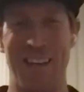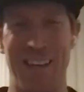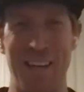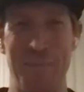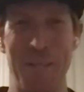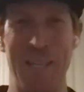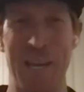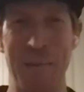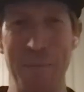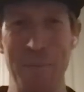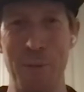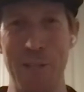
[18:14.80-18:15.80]
It
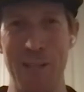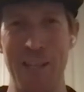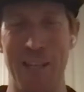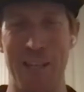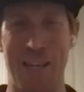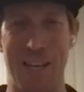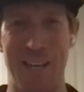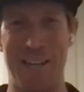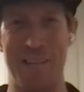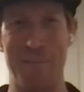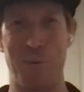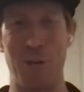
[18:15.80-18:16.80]
becomes pretty
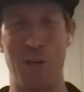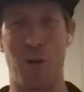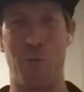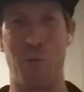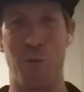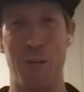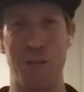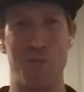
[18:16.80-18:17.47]
normal when you're